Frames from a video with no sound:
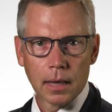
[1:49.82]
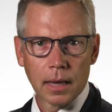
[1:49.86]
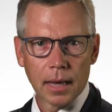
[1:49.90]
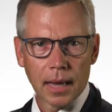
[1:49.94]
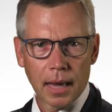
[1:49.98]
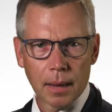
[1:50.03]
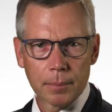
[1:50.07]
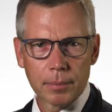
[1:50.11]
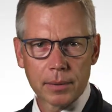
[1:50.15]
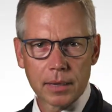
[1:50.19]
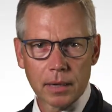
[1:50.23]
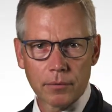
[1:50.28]

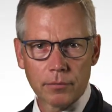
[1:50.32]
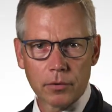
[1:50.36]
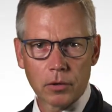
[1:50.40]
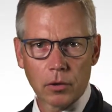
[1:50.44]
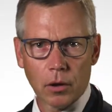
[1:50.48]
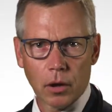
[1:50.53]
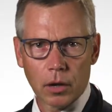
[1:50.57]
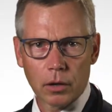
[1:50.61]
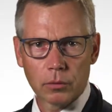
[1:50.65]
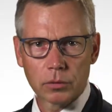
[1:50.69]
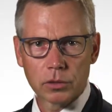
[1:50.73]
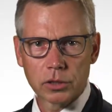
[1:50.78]
Epinephrine
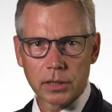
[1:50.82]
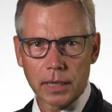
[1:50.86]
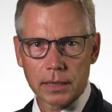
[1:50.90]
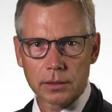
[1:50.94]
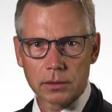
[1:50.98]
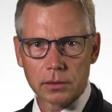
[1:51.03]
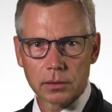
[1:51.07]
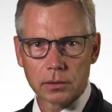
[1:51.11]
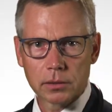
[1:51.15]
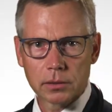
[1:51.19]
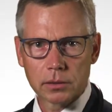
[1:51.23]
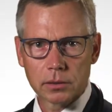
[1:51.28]

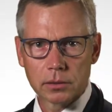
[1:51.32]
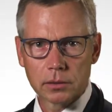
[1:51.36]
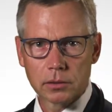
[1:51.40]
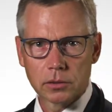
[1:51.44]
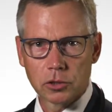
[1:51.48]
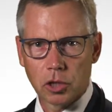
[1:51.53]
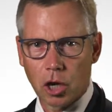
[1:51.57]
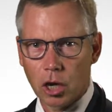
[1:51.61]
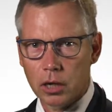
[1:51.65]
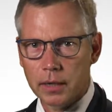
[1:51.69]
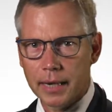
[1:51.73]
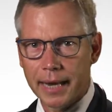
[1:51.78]
autoinjectors,
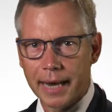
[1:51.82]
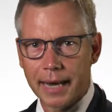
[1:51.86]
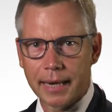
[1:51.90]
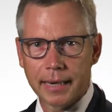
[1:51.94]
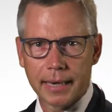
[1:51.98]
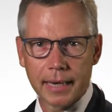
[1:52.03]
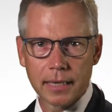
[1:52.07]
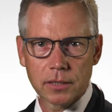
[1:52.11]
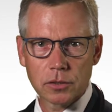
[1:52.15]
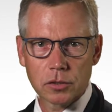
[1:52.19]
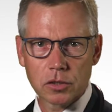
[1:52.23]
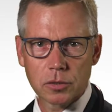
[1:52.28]
Narcan
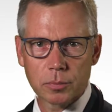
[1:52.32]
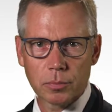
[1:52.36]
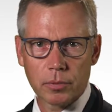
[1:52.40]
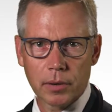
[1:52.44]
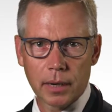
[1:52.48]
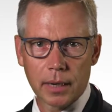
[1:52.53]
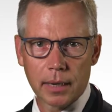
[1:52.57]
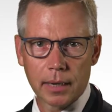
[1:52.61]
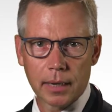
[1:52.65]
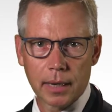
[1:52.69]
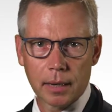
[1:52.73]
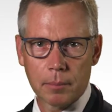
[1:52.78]
nasal
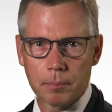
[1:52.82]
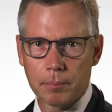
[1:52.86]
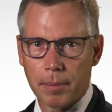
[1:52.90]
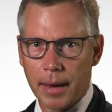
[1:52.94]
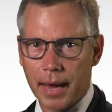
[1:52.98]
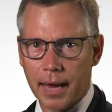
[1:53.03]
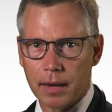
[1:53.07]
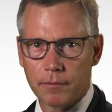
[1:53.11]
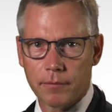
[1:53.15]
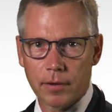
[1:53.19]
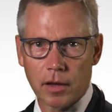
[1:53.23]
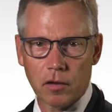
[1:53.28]
spray, and
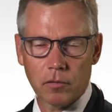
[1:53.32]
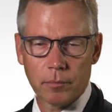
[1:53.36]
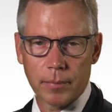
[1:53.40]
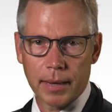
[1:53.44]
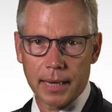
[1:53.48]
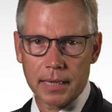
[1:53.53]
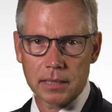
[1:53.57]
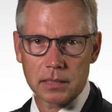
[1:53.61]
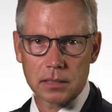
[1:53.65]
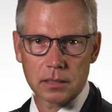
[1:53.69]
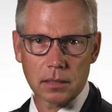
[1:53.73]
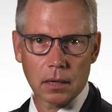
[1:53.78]
bag valve
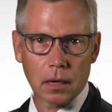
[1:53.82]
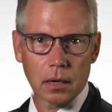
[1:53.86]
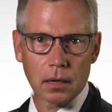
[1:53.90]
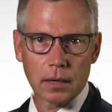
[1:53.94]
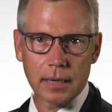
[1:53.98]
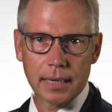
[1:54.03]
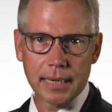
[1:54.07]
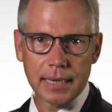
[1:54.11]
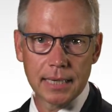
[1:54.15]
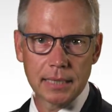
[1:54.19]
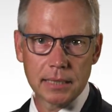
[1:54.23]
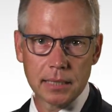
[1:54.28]
masks are
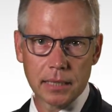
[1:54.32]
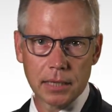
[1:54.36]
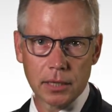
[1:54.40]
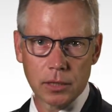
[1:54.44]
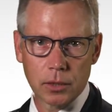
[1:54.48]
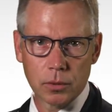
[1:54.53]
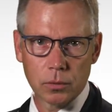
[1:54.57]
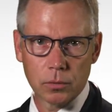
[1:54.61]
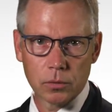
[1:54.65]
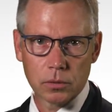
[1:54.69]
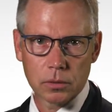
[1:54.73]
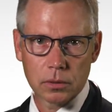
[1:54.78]
easy to
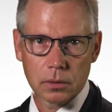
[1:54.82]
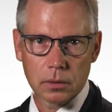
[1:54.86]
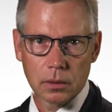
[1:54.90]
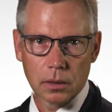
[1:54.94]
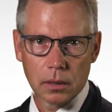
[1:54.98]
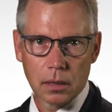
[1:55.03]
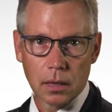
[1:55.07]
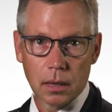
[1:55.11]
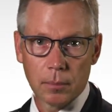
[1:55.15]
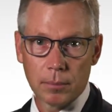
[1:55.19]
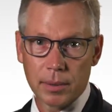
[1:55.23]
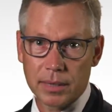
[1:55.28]
use,
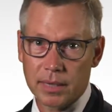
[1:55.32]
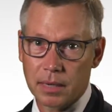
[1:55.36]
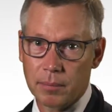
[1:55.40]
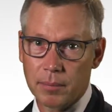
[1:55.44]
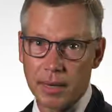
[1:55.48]
but can